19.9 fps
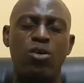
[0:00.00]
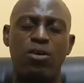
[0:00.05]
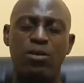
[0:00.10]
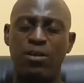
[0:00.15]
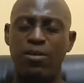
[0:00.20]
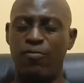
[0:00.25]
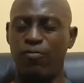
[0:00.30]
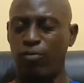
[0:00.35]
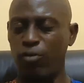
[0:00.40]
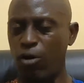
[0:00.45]
on
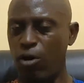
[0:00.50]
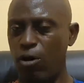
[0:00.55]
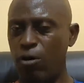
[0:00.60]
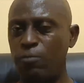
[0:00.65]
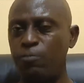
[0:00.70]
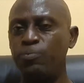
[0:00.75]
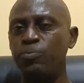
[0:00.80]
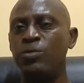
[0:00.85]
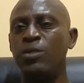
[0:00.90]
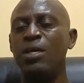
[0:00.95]
the floor,
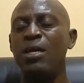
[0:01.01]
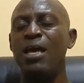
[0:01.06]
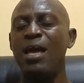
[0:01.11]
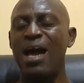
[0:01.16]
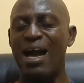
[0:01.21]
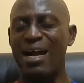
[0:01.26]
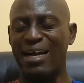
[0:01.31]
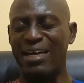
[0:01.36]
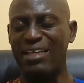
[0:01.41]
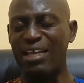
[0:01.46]

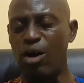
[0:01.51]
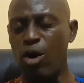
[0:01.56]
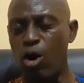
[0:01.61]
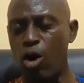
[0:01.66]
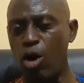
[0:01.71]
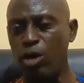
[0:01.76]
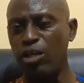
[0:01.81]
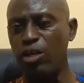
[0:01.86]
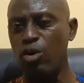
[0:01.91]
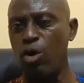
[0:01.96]
and gather
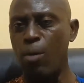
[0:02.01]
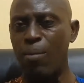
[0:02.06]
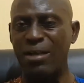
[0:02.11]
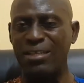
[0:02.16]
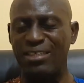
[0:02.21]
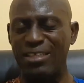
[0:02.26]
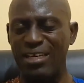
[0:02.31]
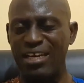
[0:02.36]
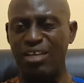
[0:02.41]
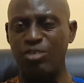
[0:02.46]
all the raw
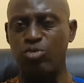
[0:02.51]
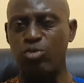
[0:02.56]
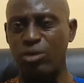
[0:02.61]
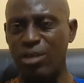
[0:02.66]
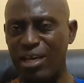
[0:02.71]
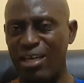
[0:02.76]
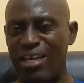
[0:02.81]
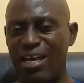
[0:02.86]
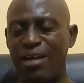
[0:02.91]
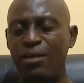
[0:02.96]
materials
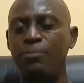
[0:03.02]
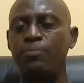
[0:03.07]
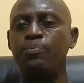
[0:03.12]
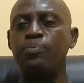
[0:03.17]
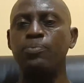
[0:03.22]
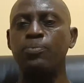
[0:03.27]
together,